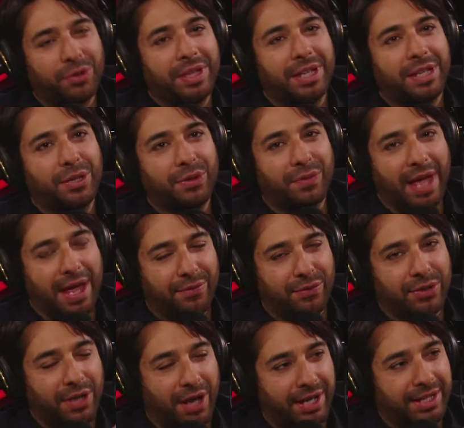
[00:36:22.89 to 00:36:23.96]
think you've
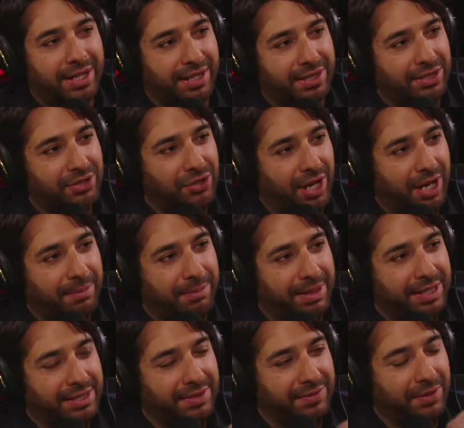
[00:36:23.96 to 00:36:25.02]
ever not gotten a job
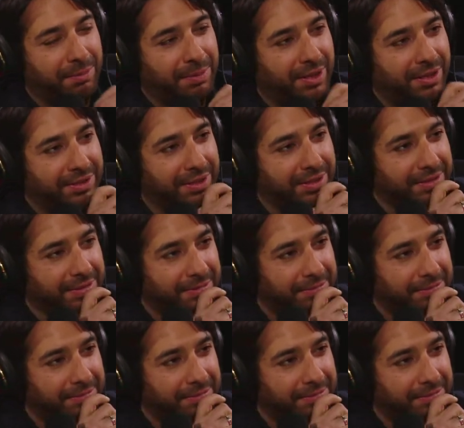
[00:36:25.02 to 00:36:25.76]
because of your politics?